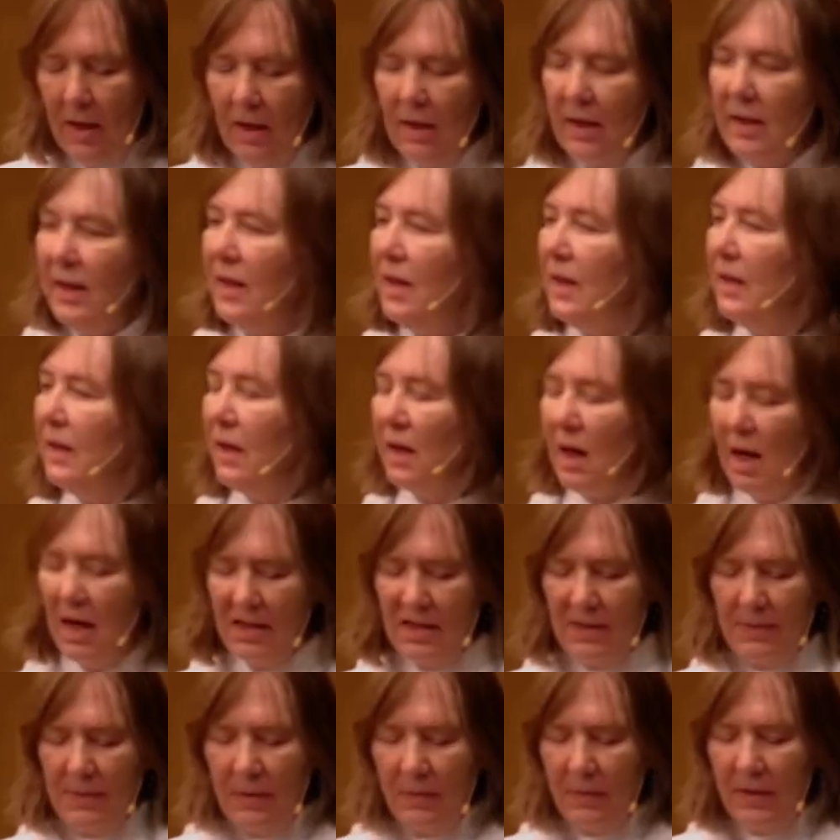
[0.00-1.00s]
Then in the
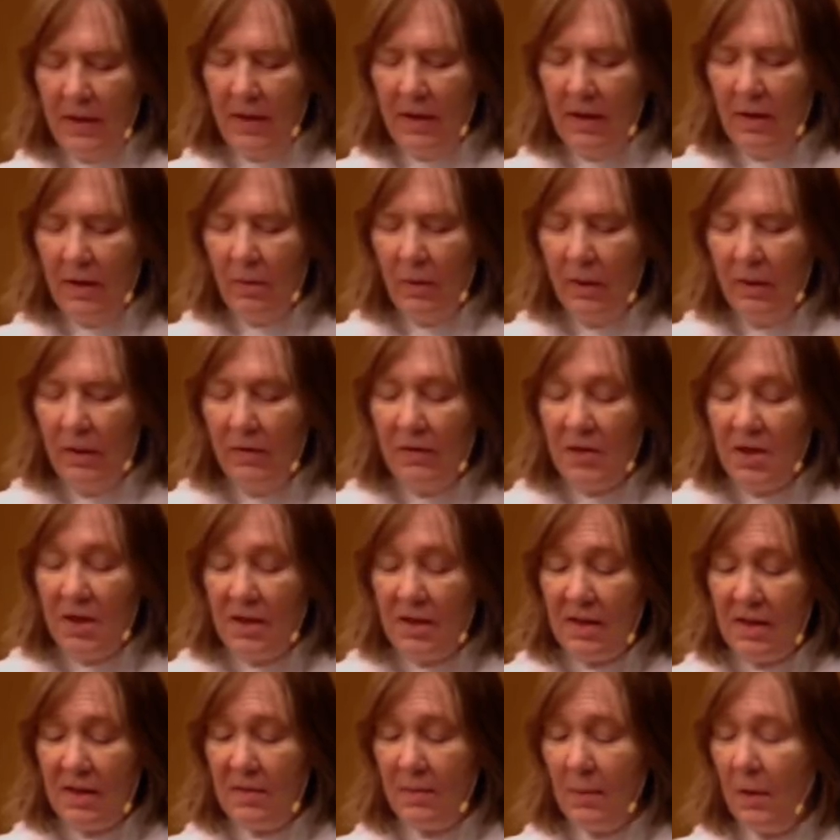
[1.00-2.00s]
gospel, we hear one of
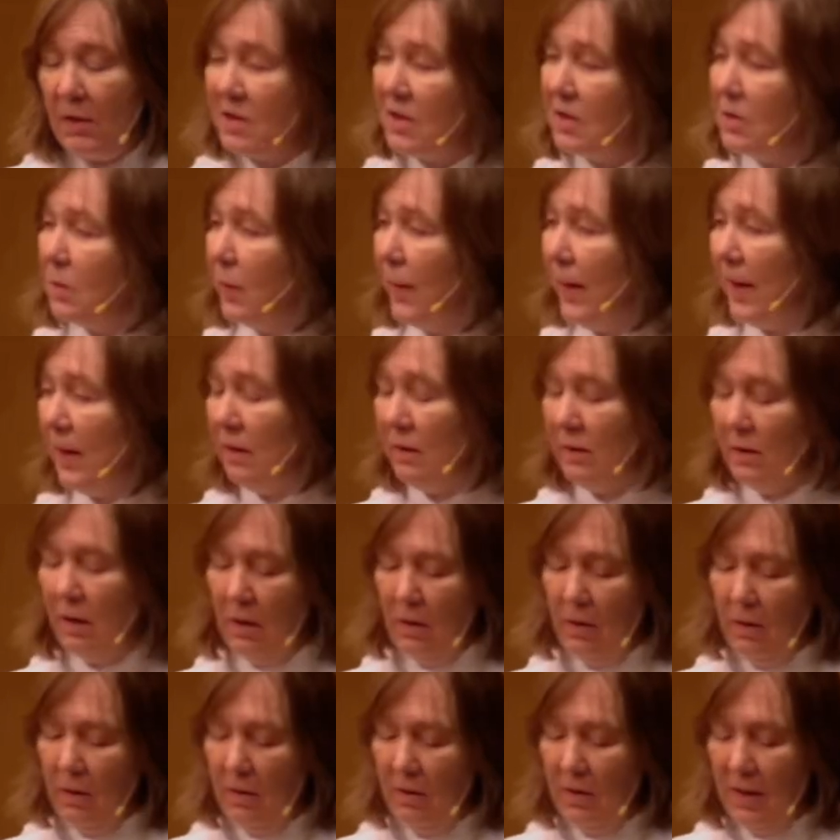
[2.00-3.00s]
Jesus' most
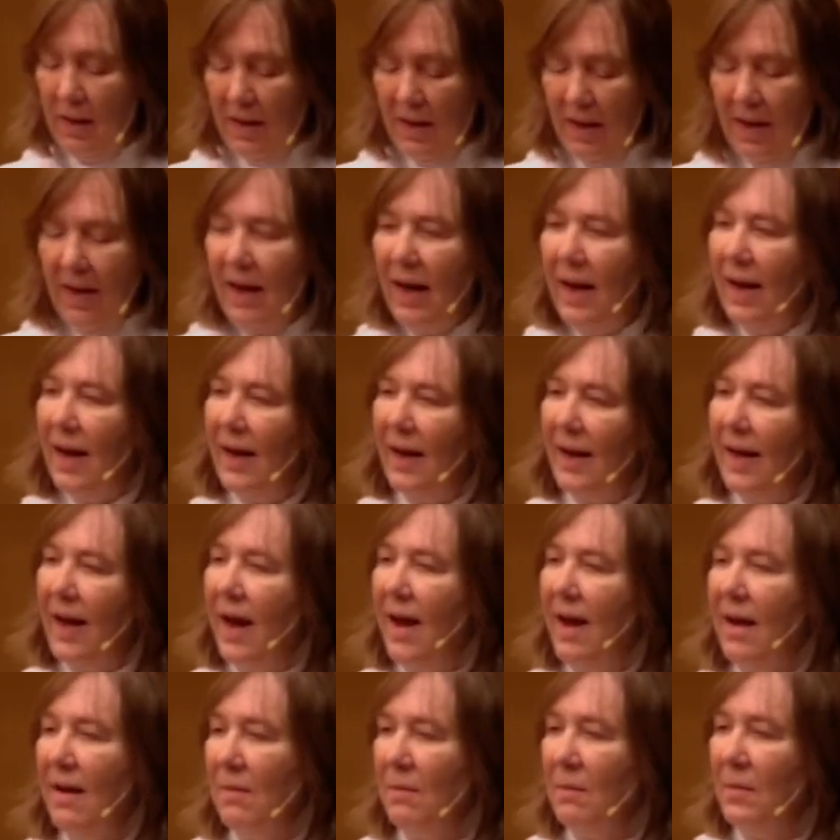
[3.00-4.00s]
well-known I
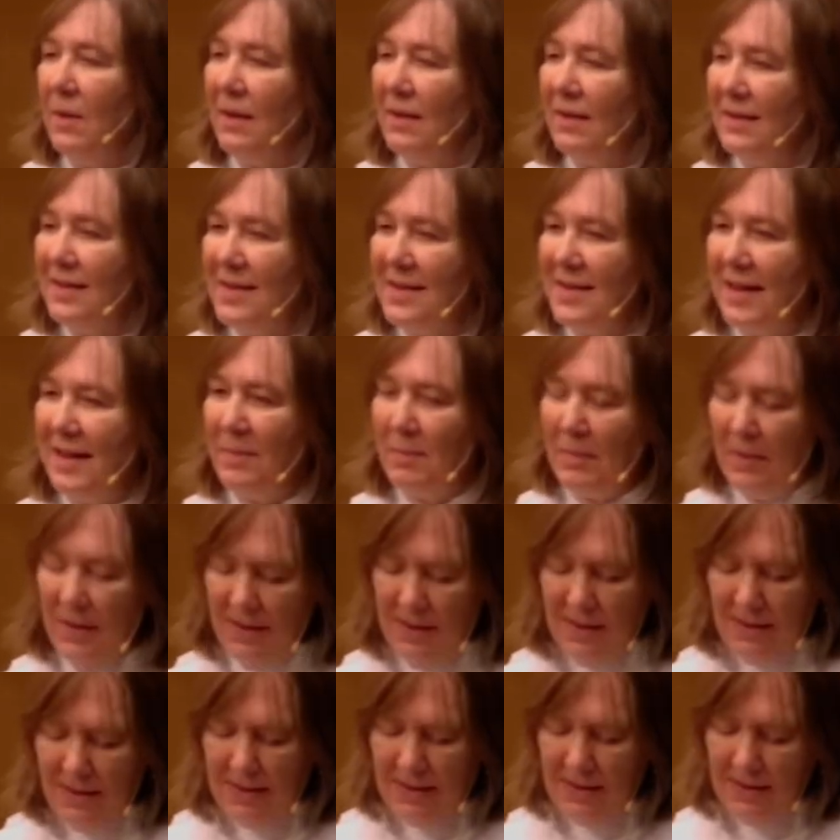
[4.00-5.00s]
am
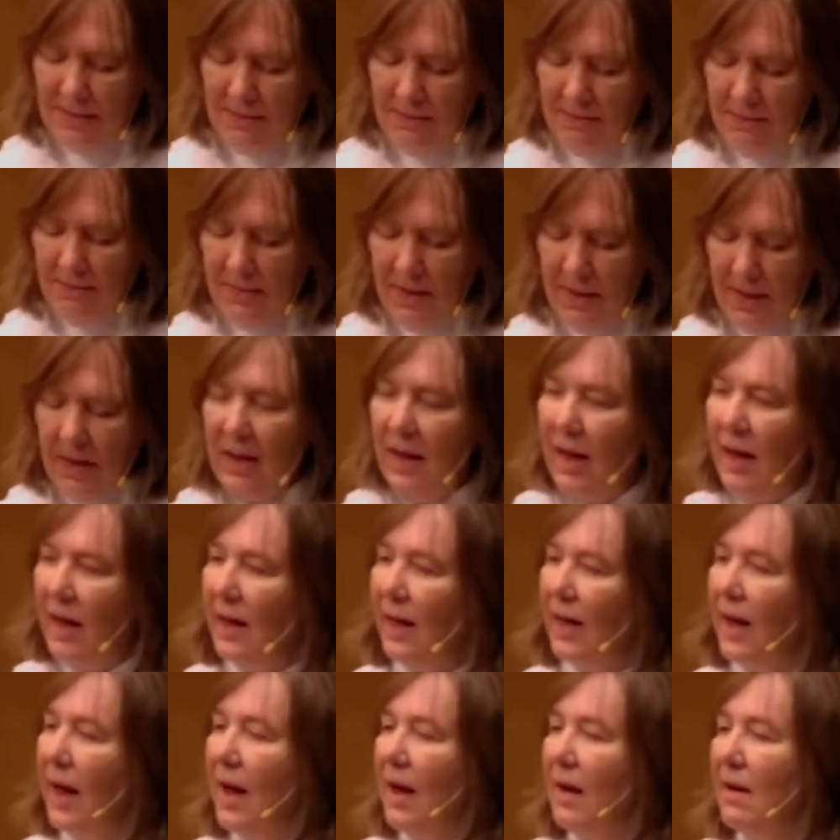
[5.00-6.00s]
statements.
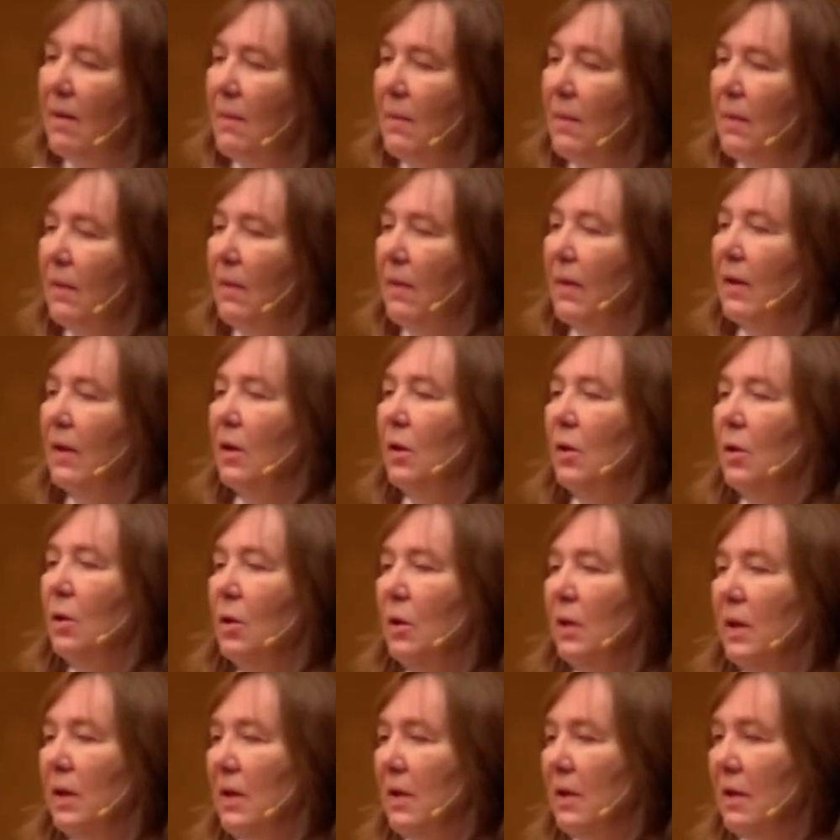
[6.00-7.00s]
I am the
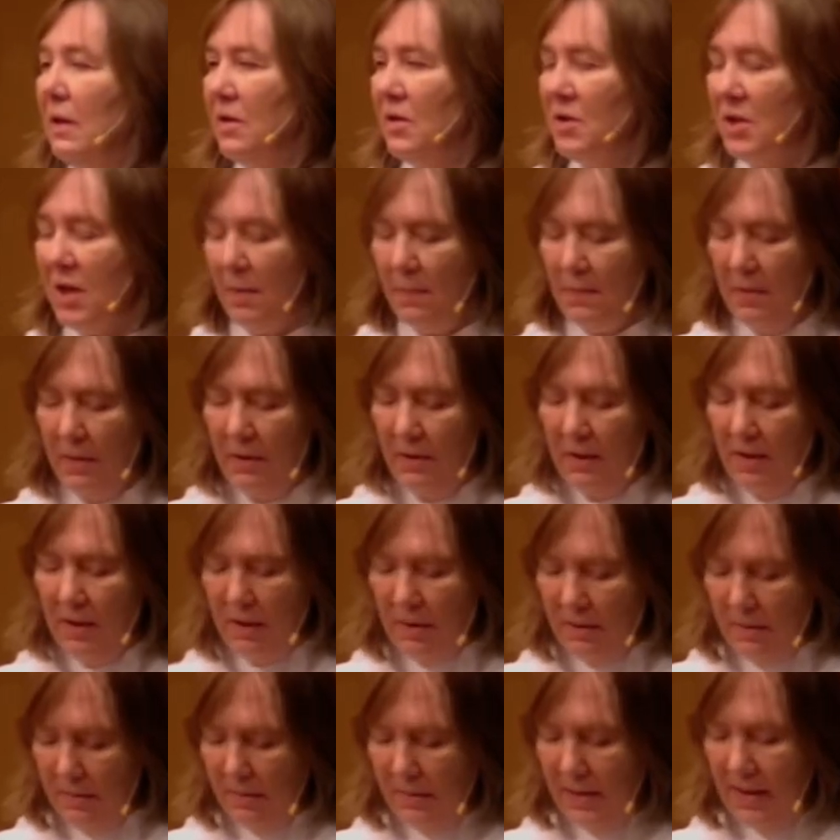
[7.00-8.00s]
good shepherd,
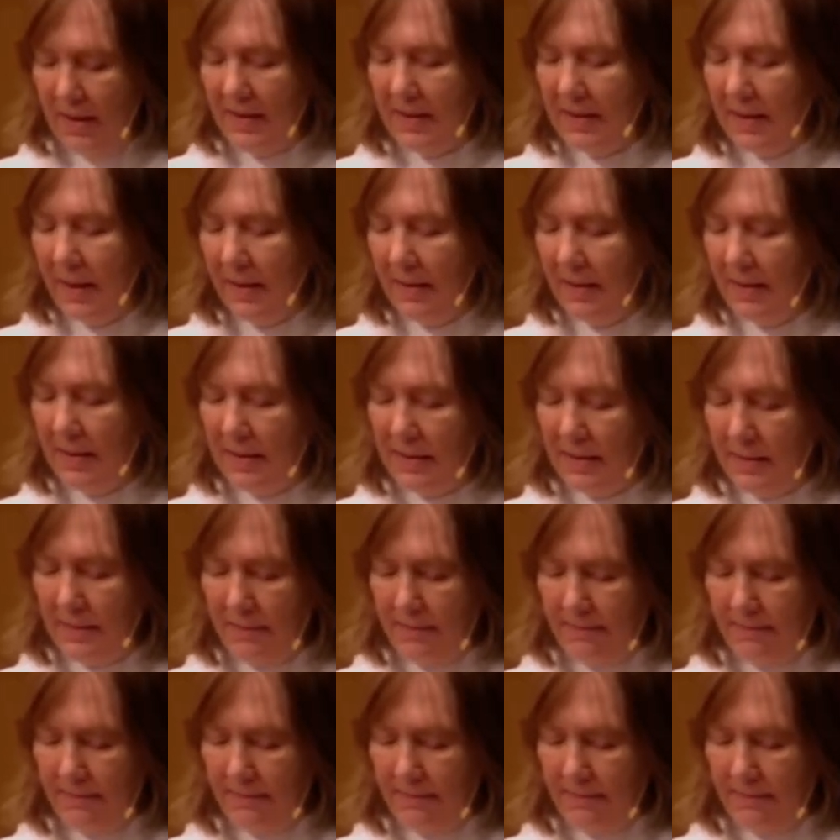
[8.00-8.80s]
he says.